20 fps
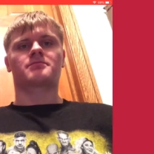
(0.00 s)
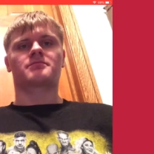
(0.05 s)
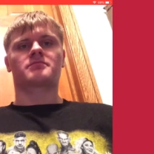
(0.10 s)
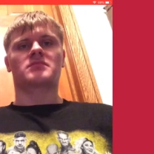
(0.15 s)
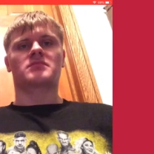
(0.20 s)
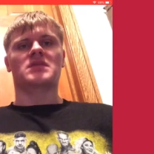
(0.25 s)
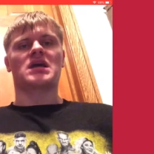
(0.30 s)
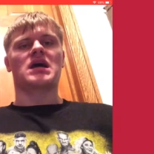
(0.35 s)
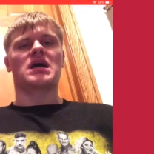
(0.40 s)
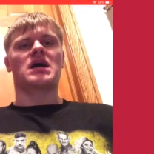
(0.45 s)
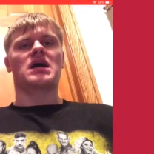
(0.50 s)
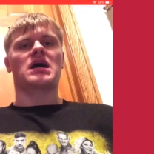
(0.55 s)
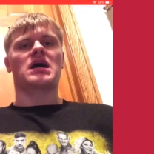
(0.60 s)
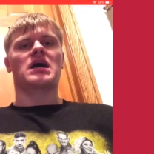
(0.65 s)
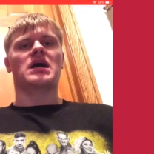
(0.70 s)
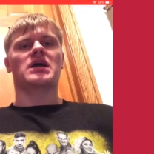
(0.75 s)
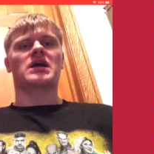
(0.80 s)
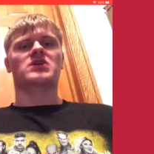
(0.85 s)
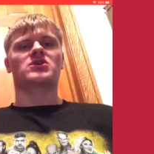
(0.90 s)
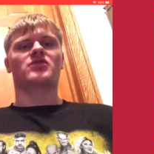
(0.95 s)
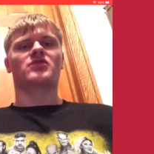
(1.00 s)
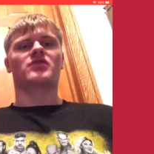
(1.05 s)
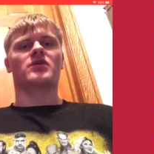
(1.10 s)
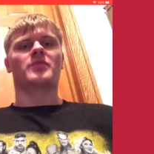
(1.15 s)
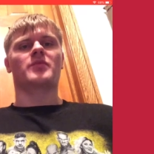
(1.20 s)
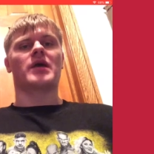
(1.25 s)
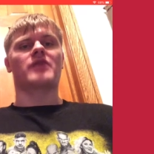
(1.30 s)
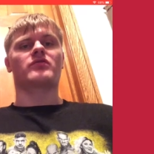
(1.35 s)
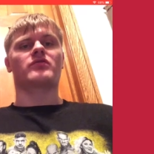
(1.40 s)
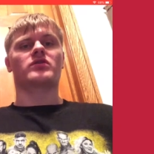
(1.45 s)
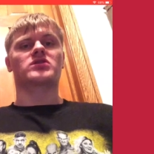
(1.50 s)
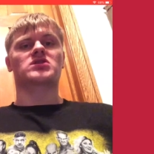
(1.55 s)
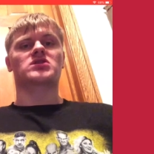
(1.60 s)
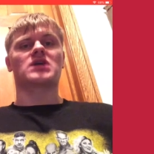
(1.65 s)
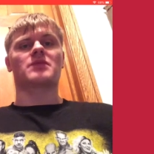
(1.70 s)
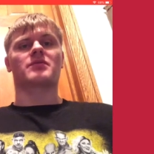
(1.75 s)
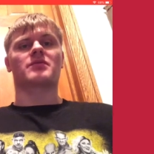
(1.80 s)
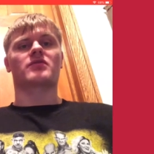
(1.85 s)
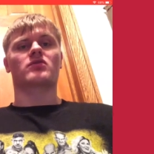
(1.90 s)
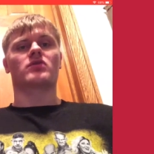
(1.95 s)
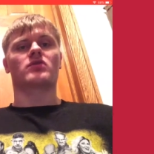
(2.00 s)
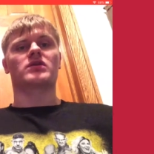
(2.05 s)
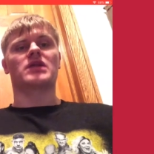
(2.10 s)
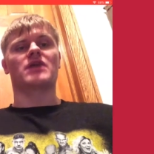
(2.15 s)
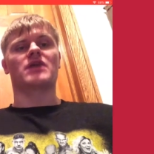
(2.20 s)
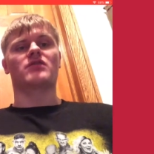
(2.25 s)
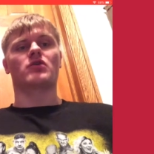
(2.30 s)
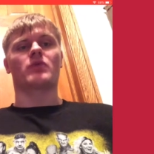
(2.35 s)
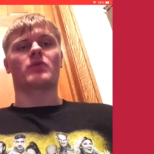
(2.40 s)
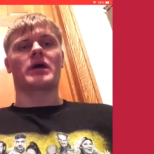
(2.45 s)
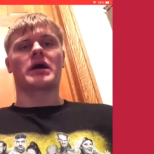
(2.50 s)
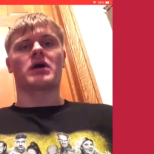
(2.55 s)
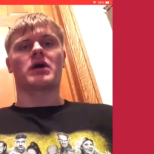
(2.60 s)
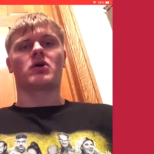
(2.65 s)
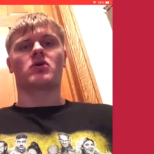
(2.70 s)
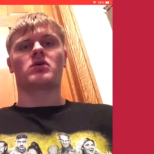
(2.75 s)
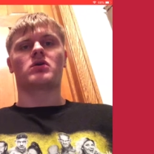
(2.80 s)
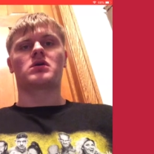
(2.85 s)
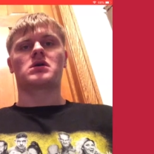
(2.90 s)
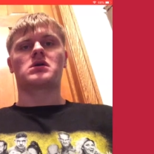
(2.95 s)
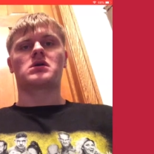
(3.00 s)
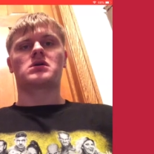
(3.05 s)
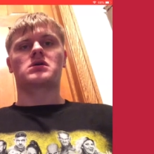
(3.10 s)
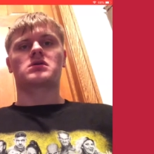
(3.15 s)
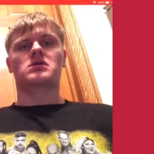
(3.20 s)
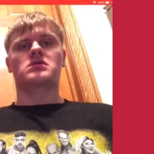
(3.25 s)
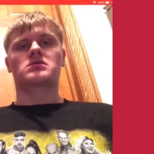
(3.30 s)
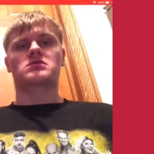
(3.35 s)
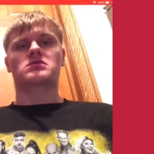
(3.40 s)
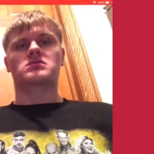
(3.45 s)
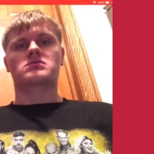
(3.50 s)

Yeah, I actually feel bad for his job of going WL. What's to stop people